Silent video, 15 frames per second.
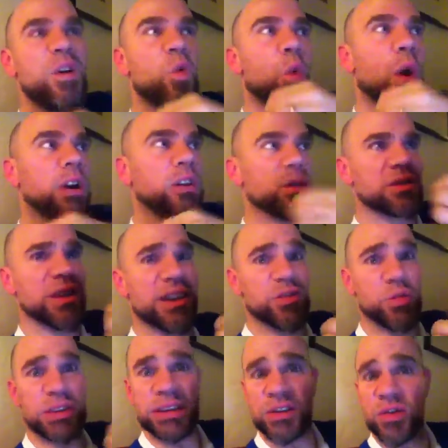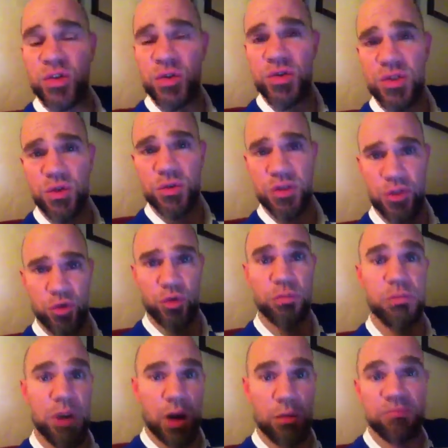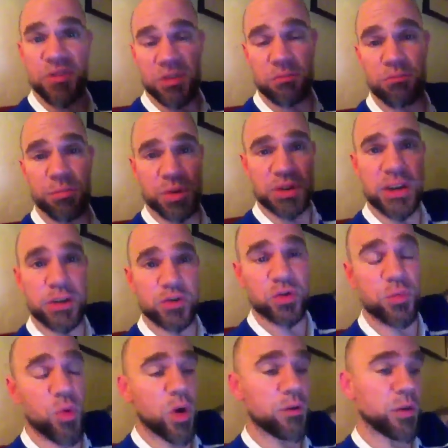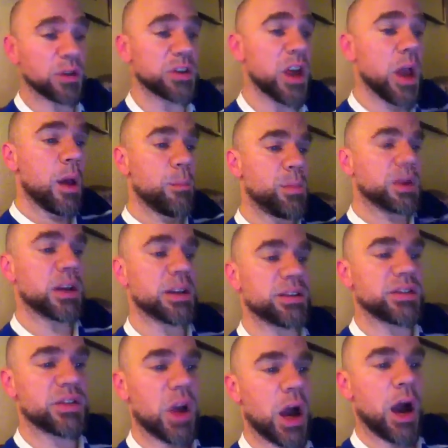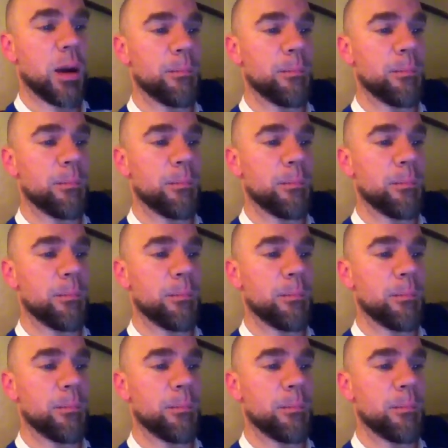one of those guys will introduce you to some potential boyfriends, because